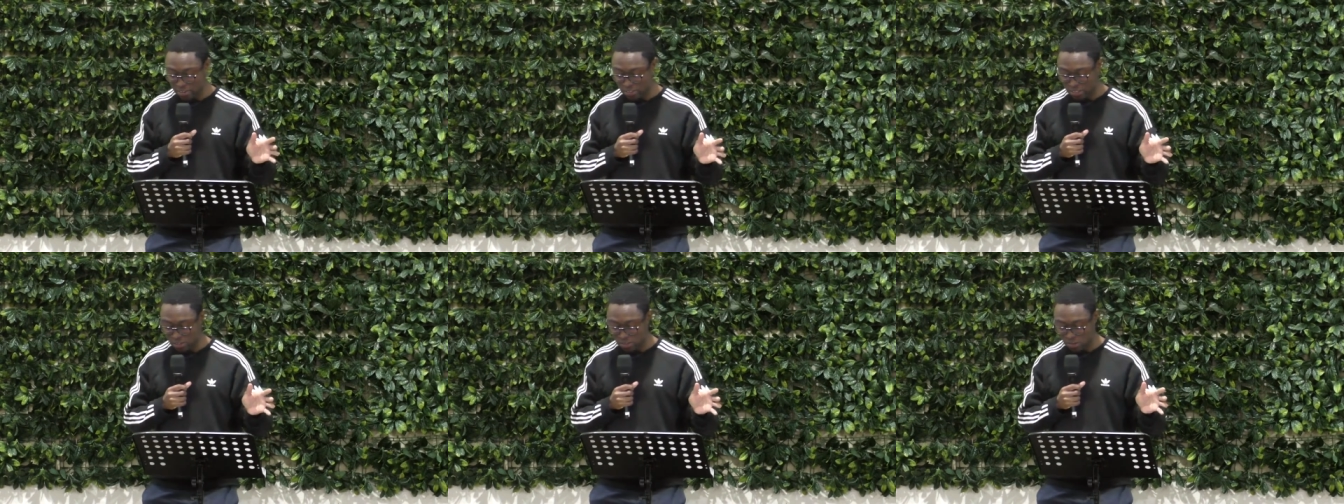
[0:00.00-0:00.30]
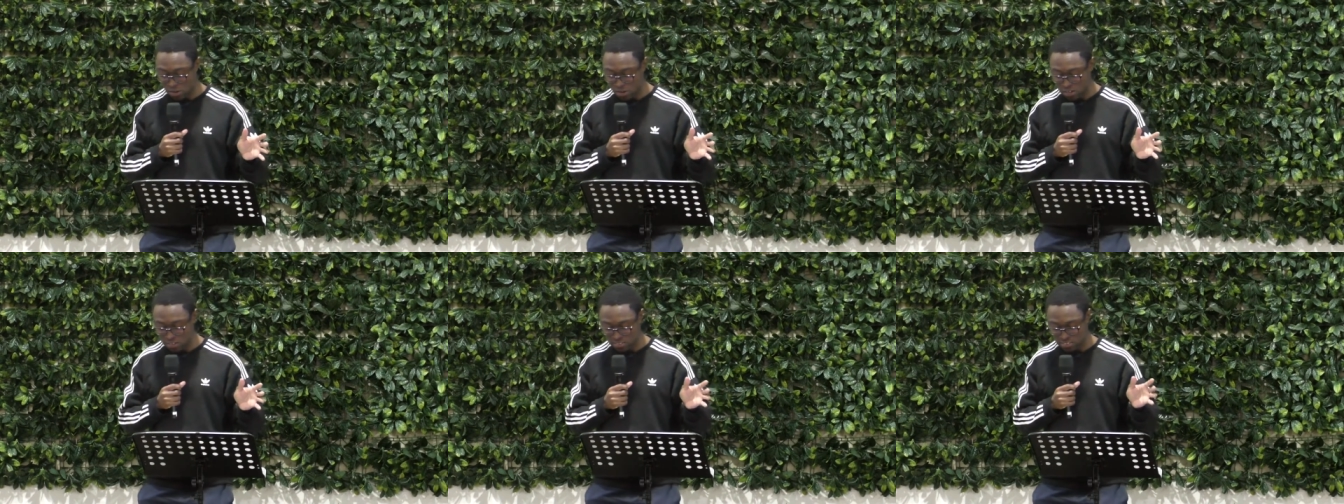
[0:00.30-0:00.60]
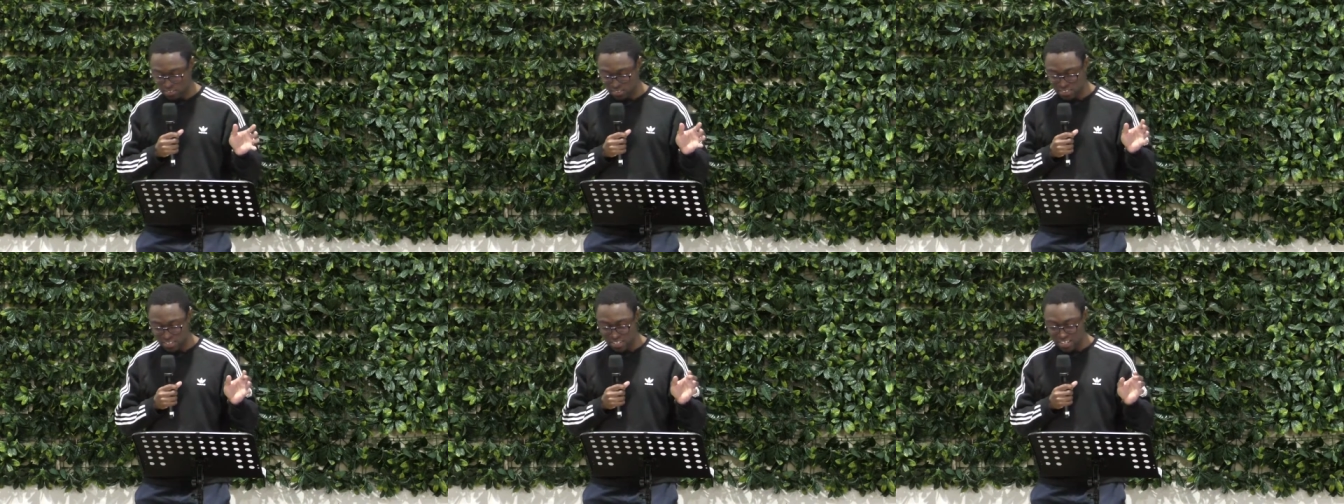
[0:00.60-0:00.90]
on the
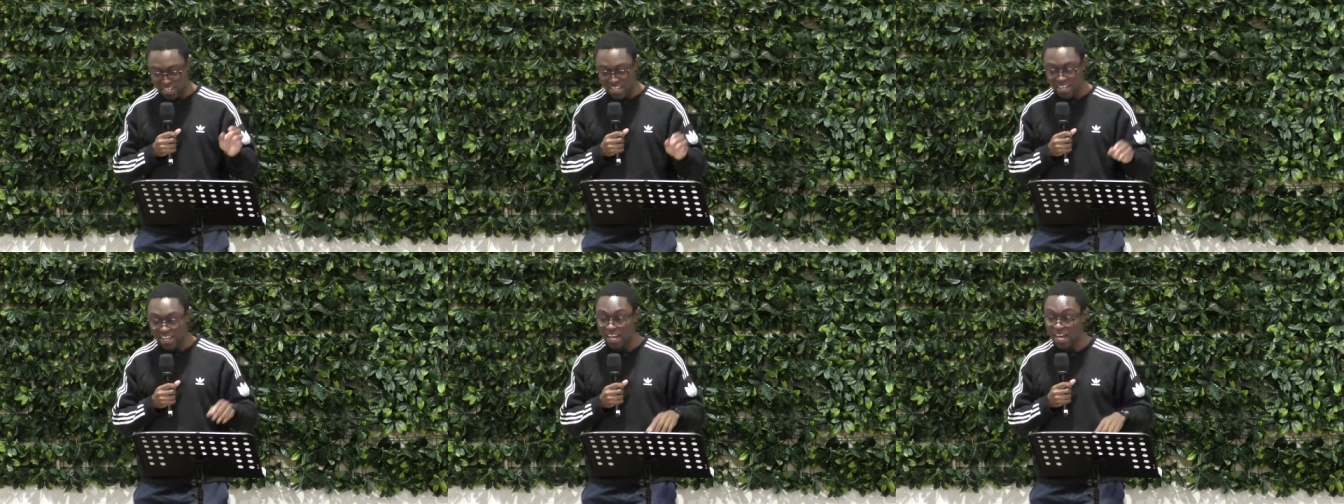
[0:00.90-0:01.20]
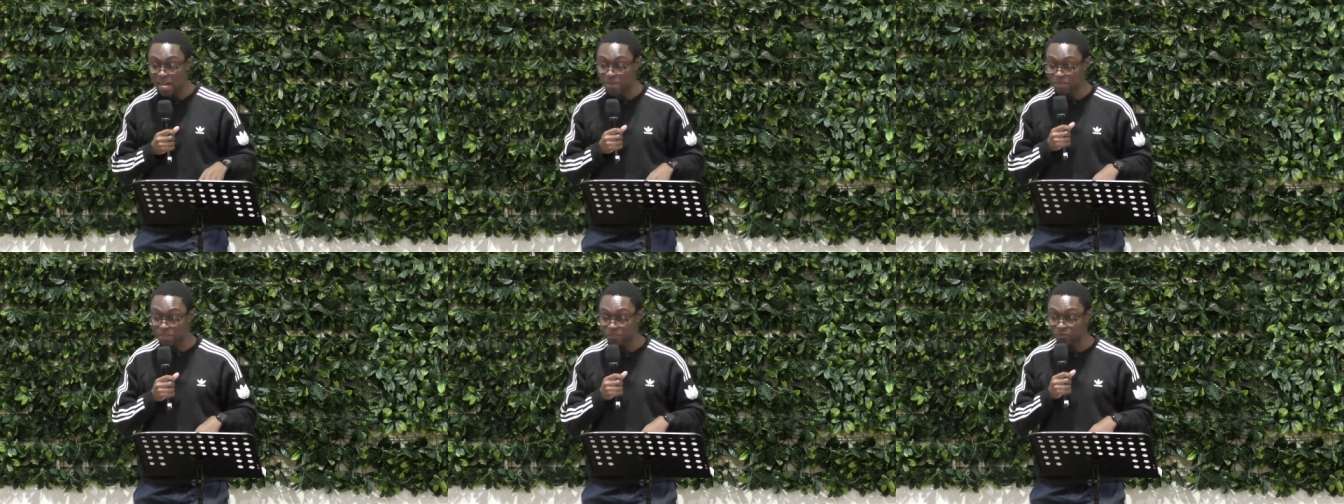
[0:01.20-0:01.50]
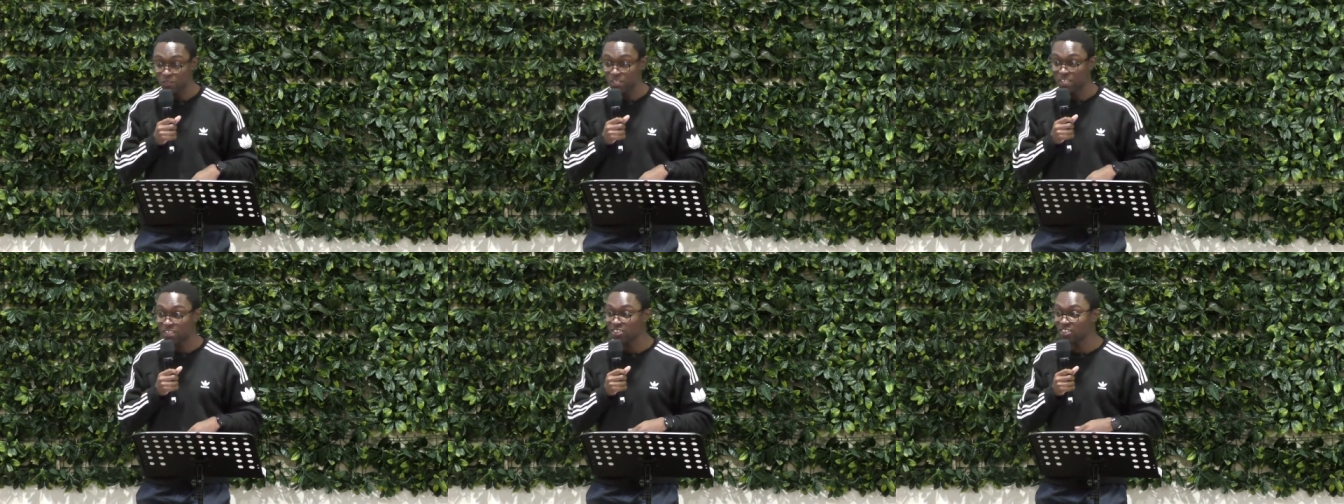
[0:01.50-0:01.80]
cross, um,
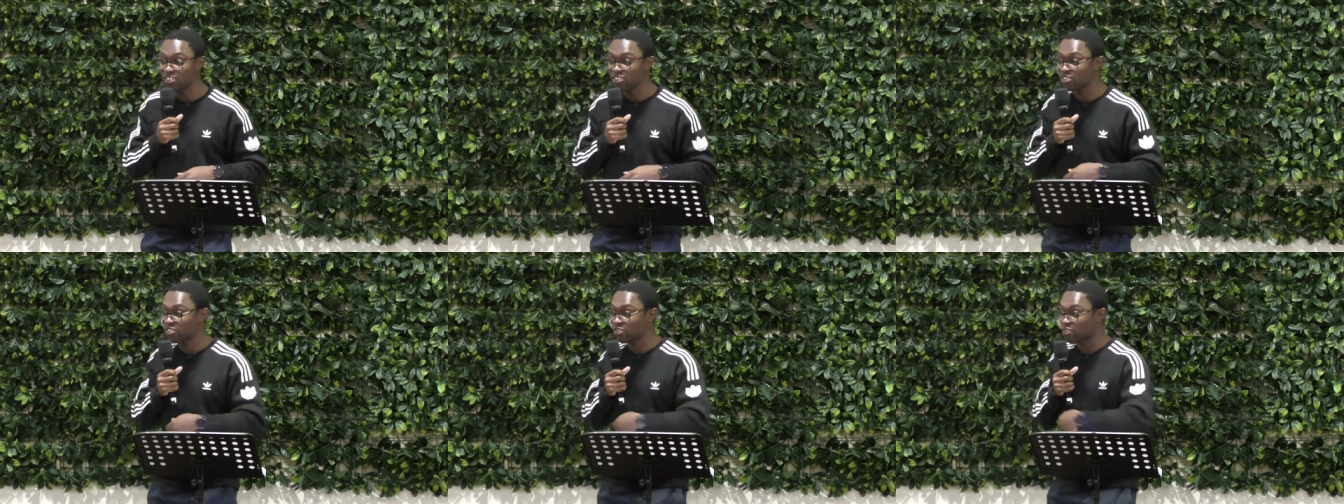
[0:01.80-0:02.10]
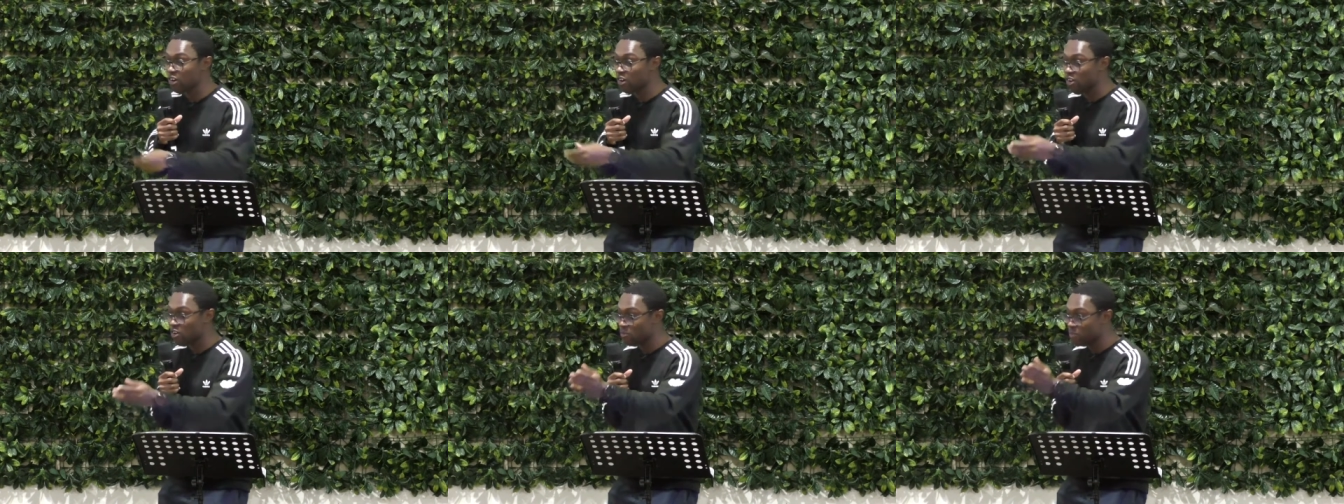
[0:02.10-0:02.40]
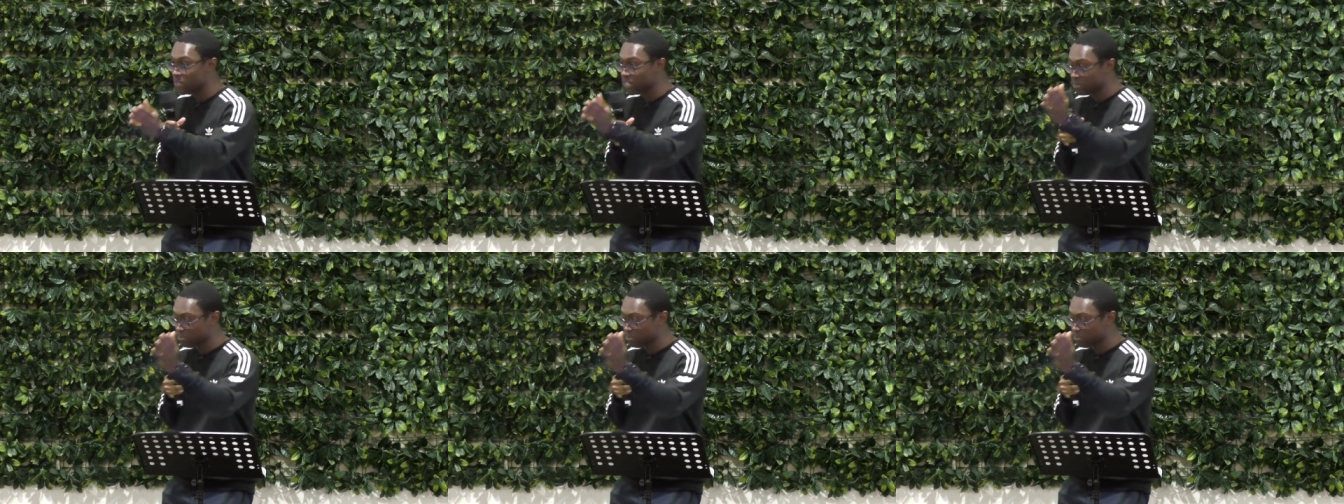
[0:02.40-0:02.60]
if we could just throw a bit